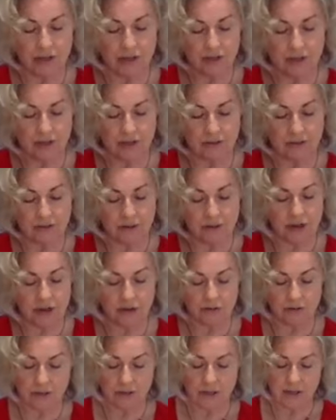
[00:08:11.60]
is a good
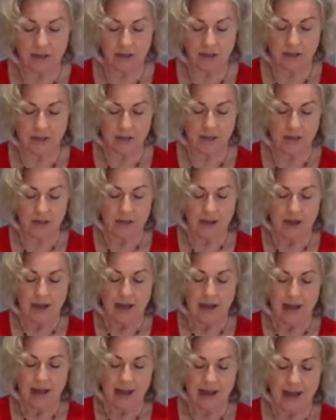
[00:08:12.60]
culture.
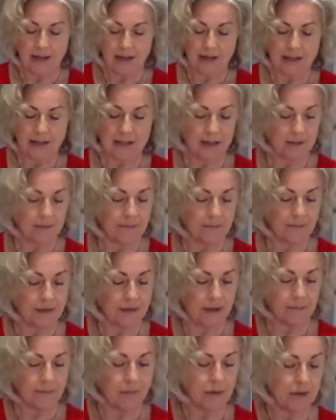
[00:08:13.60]
And
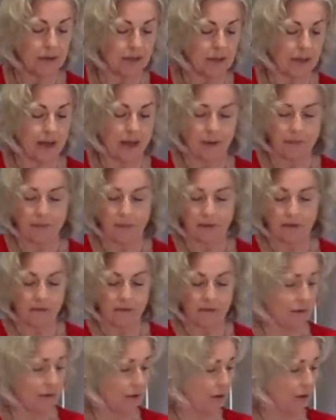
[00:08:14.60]
I'm putting a couple of